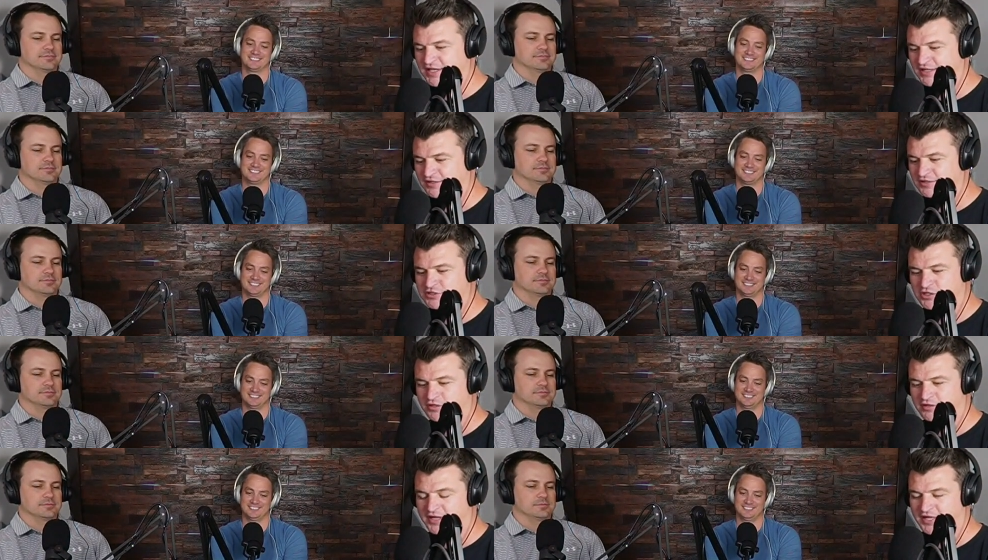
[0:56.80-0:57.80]
Speaker 1: and
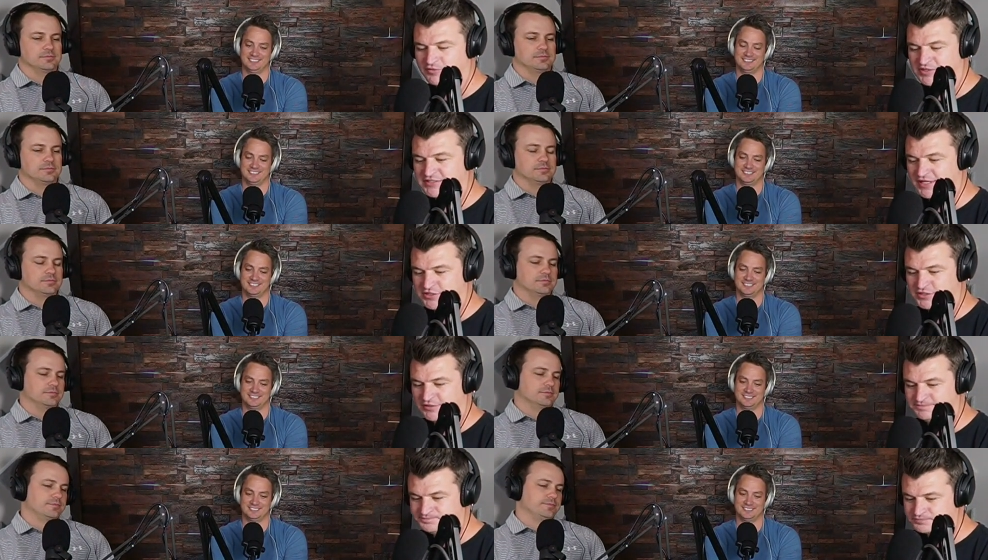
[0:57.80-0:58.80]
churn and
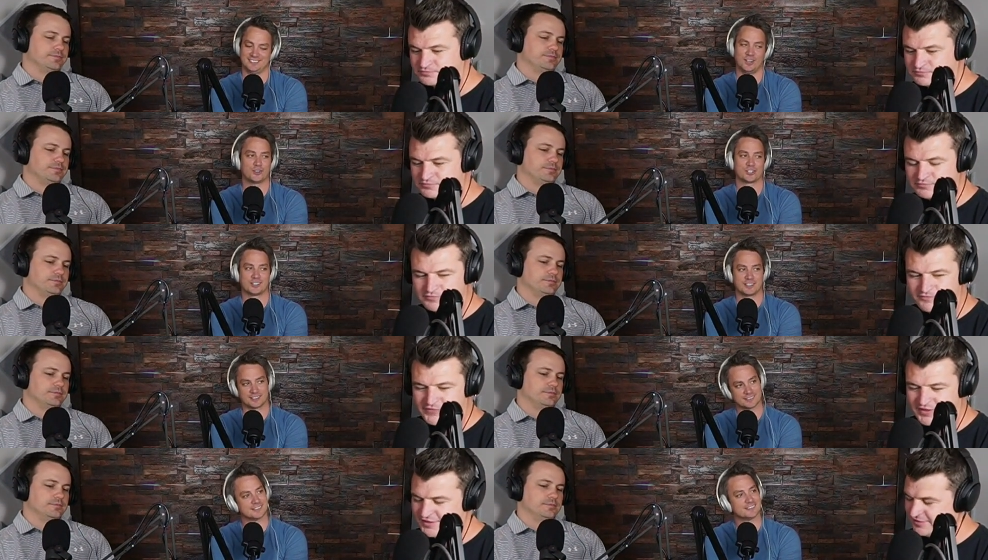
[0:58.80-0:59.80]
retention. All the good
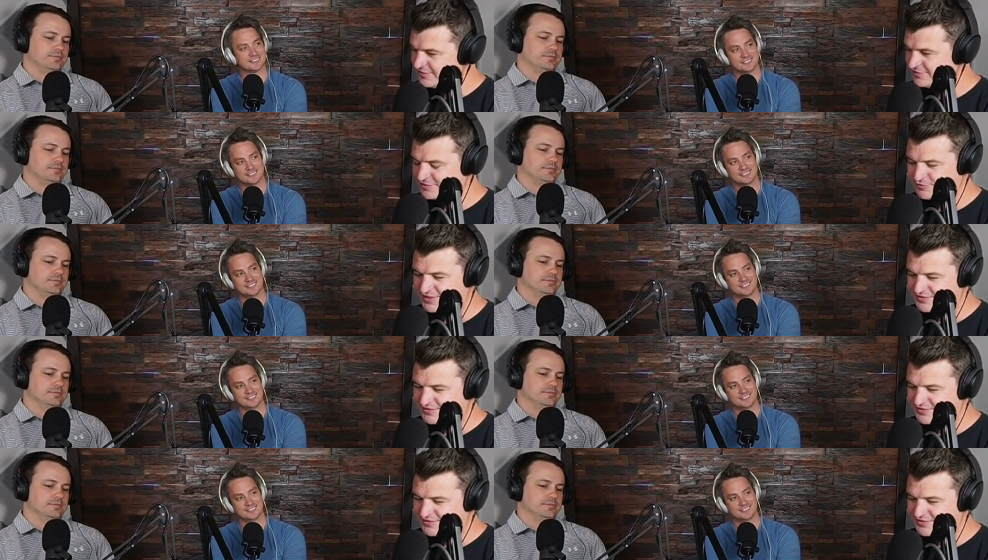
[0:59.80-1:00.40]
things. All the great